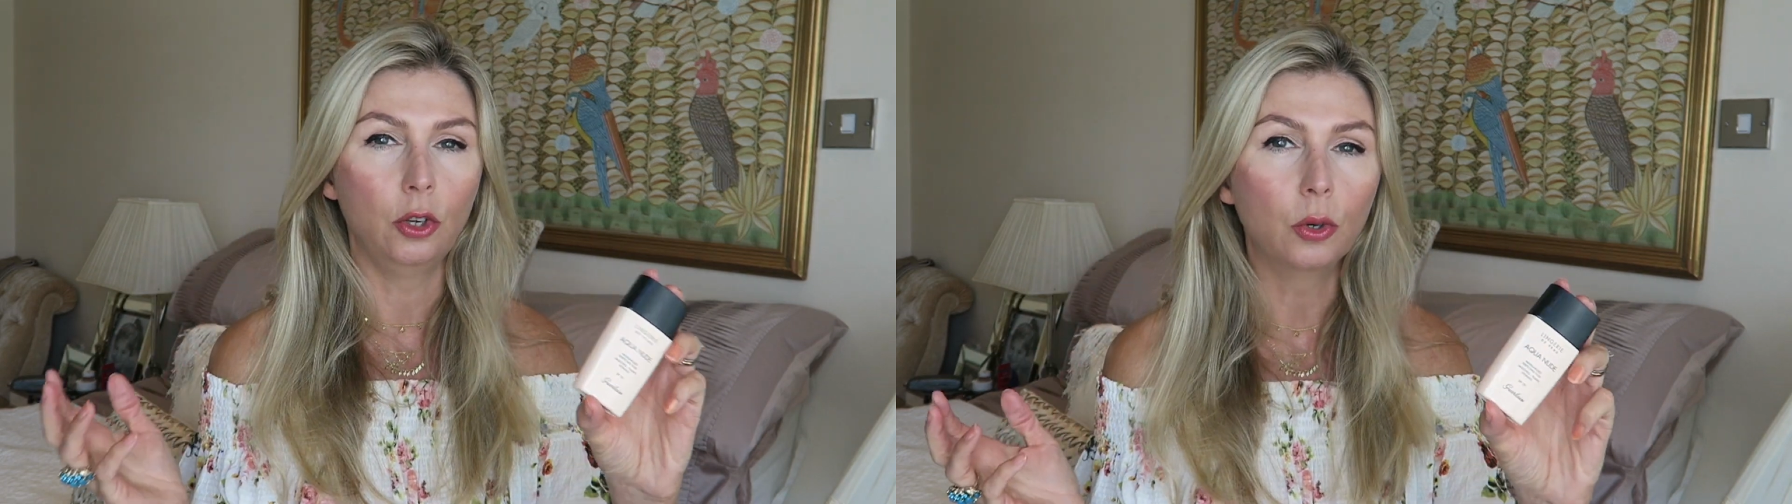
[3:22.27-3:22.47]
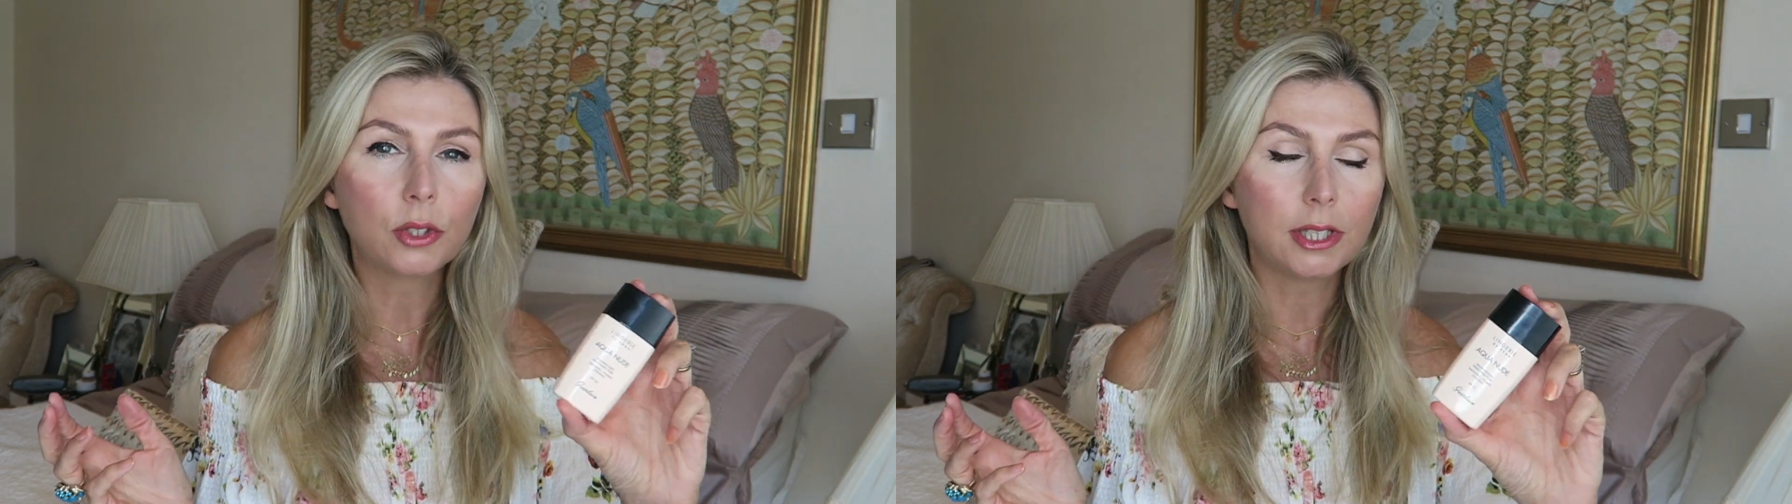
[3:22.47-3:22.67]

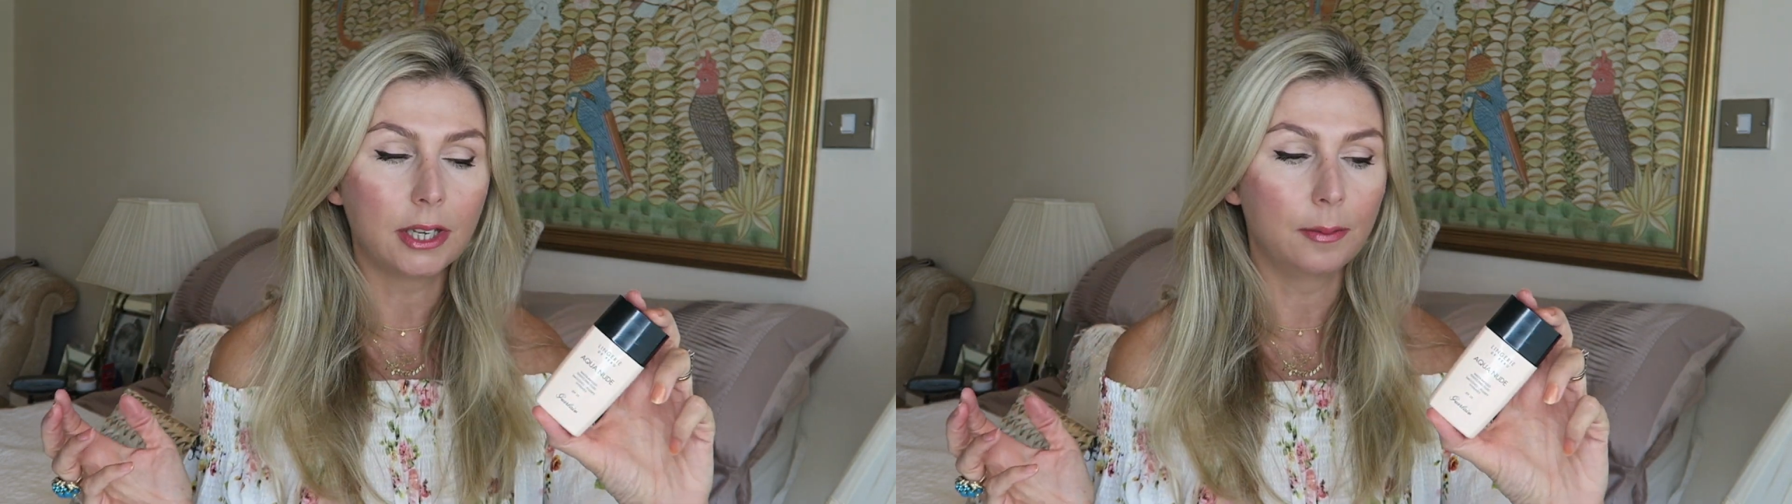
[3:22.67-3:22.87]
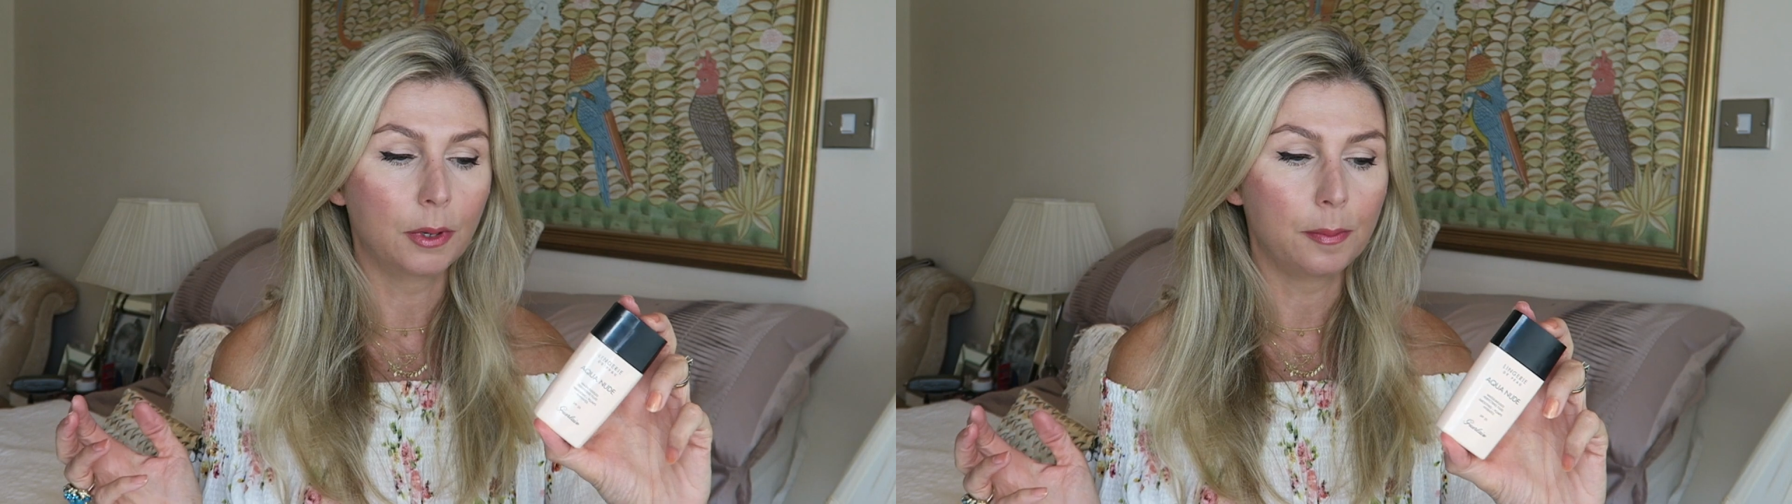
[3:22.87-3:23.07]
your
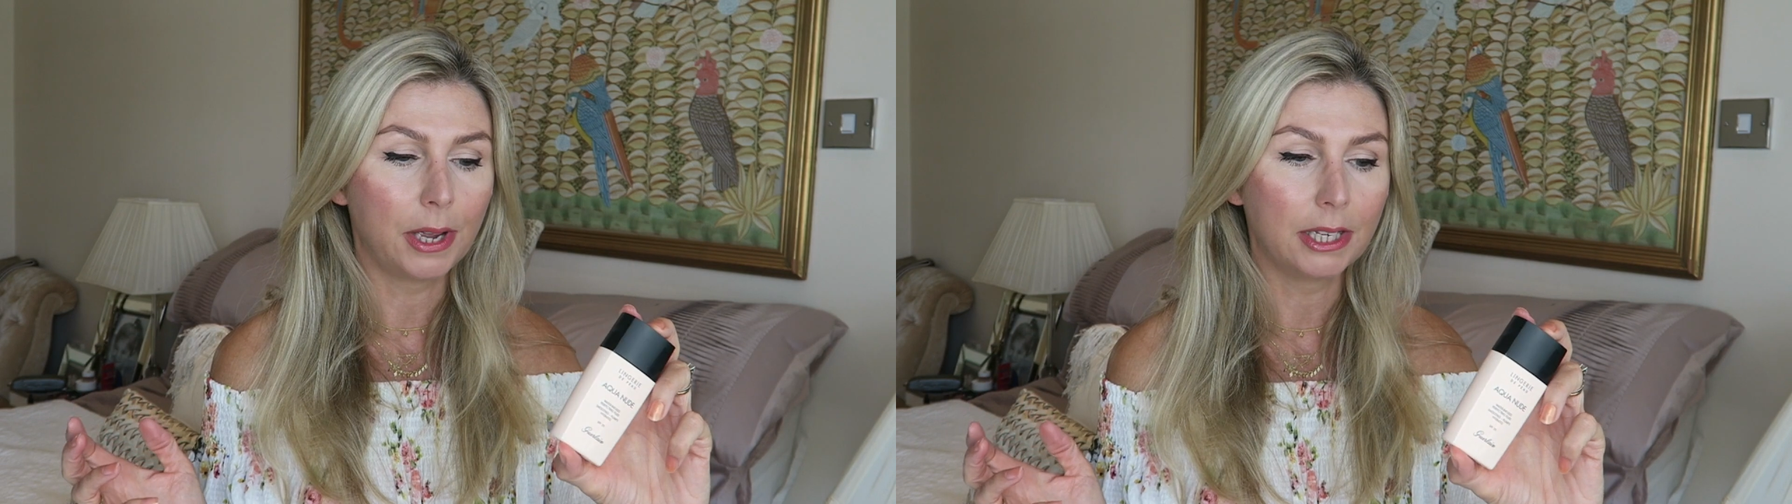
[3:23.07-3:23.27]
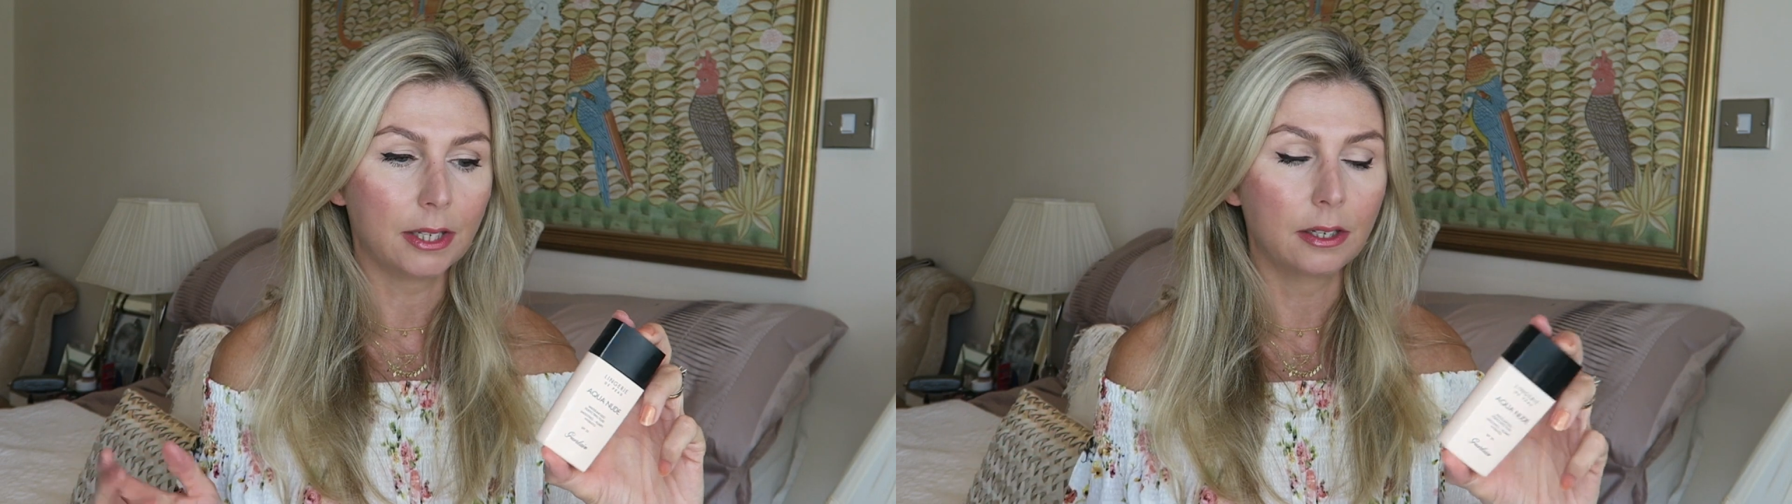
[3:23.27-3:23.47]
skin but
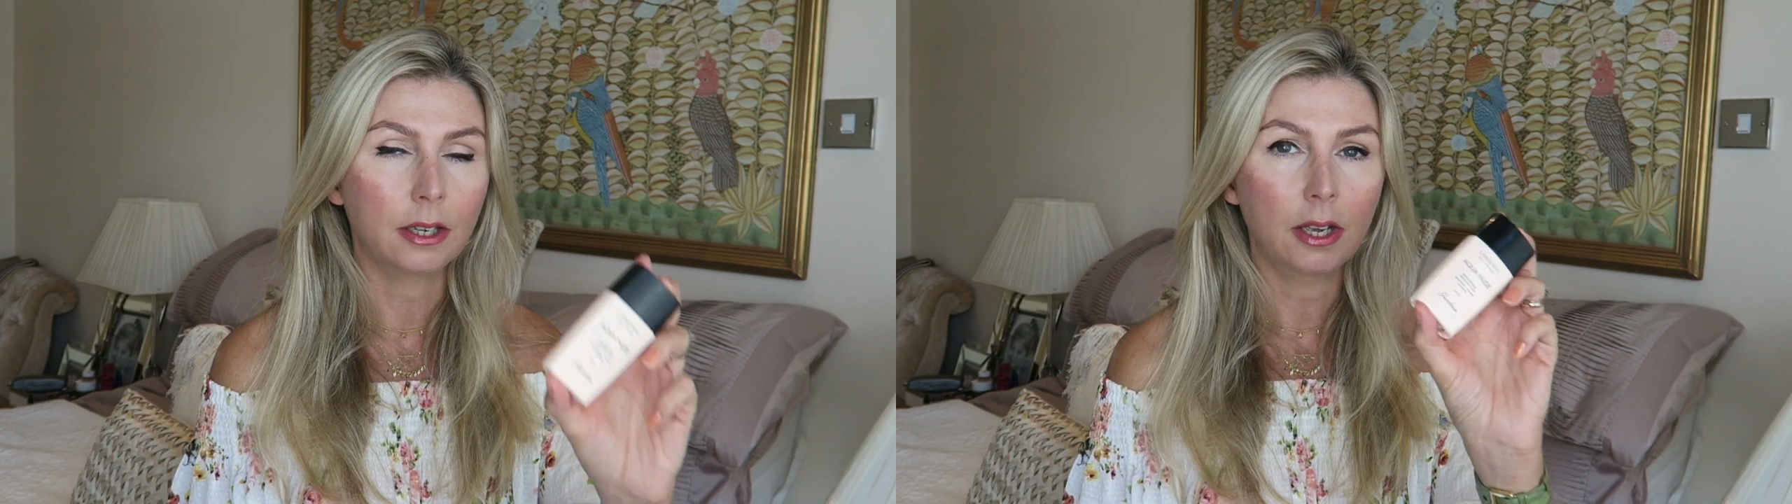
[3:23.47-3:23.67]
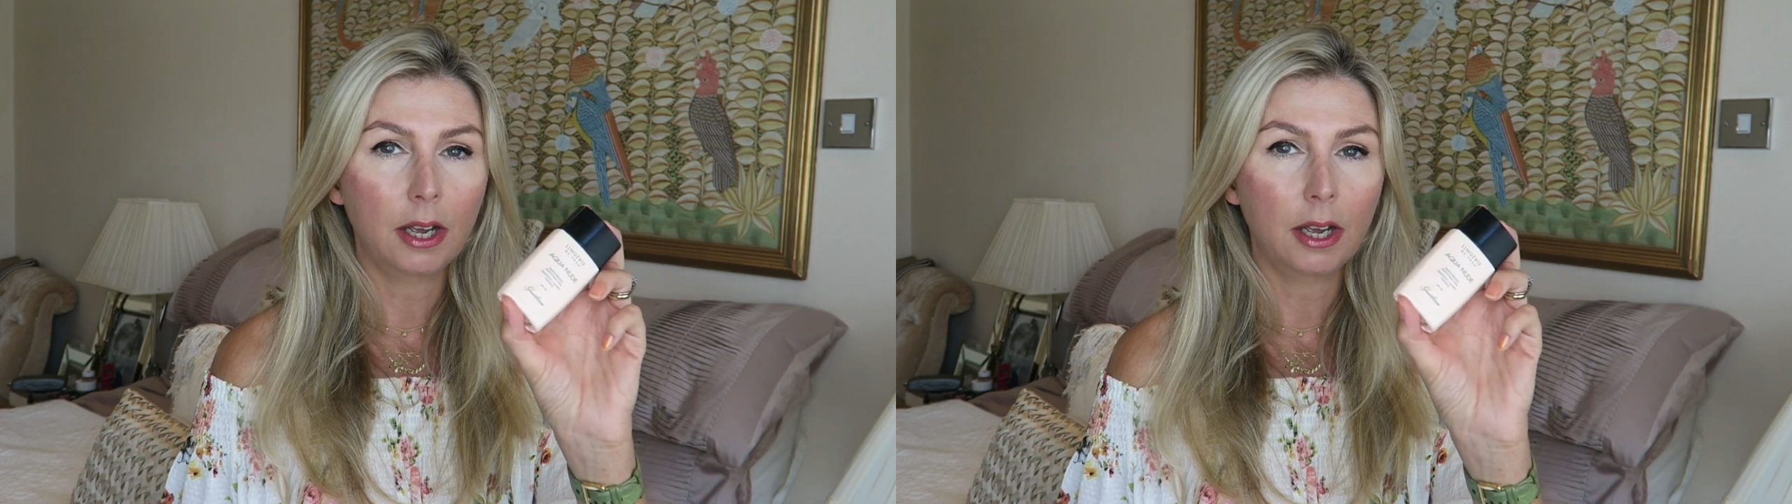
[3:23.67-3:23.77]
better,